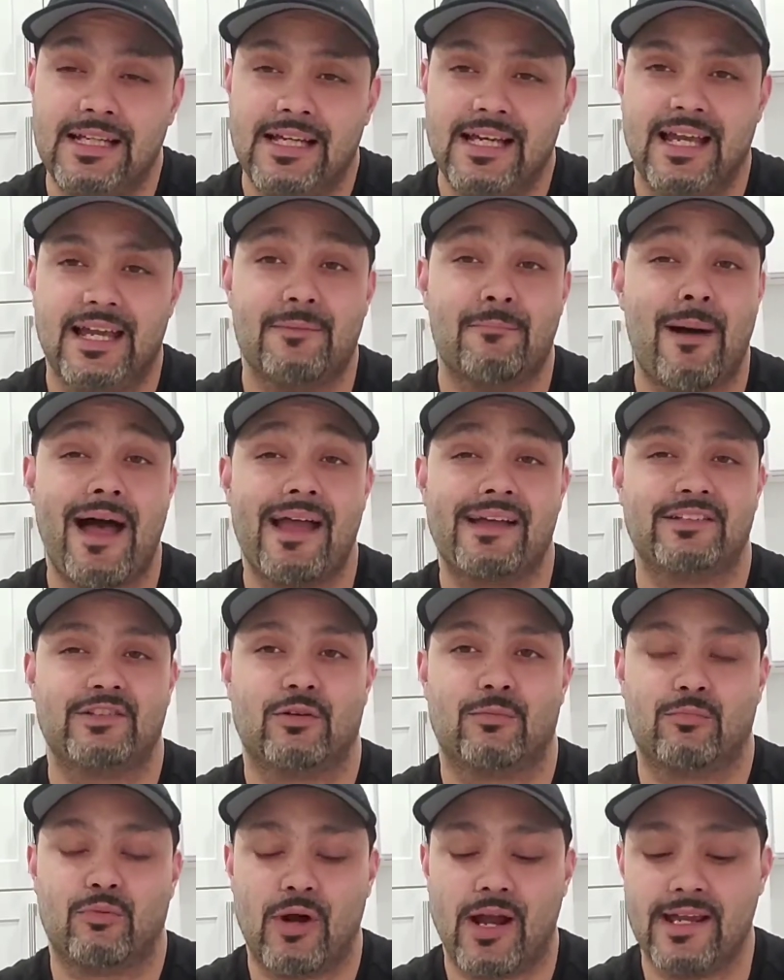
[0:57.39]
and mine's are
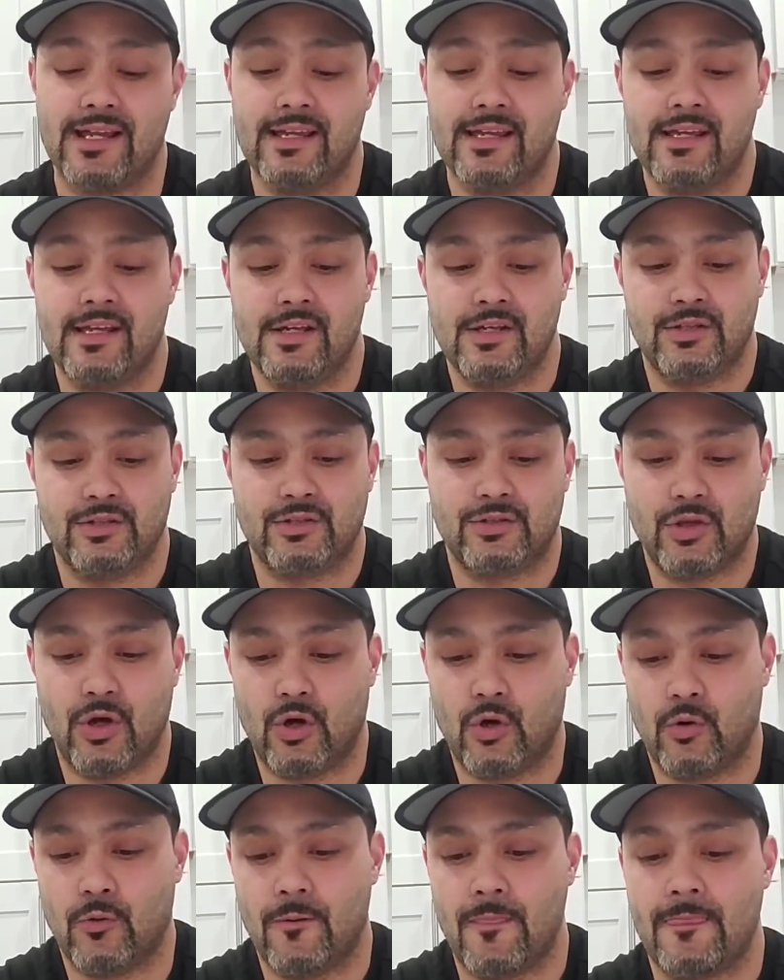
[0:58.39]
bright
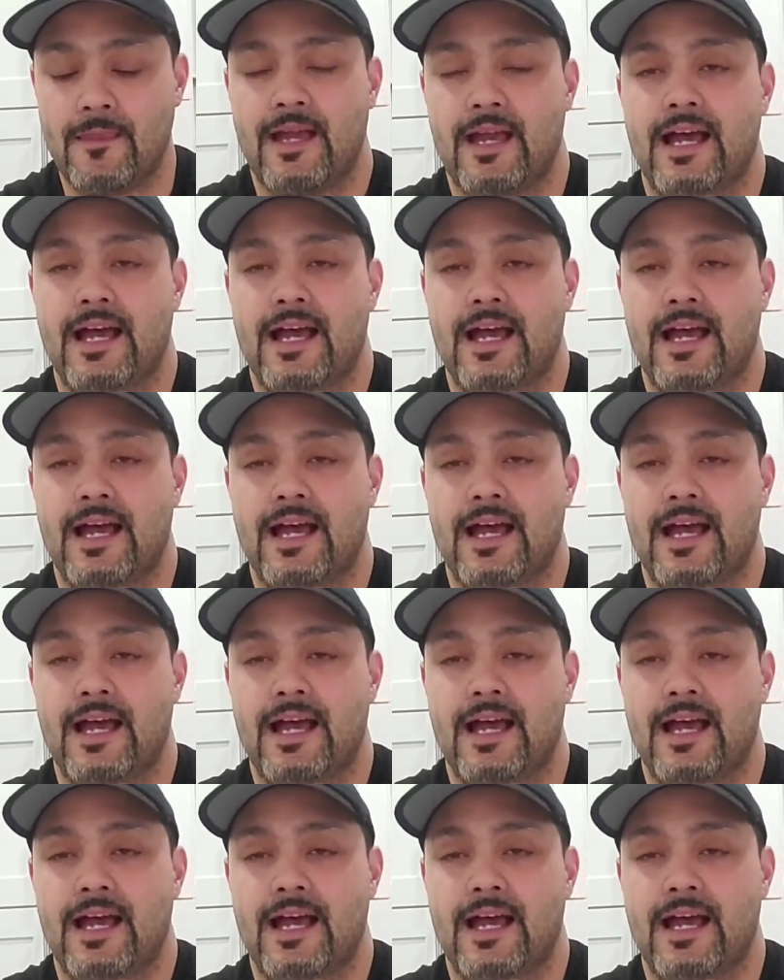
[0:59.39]
so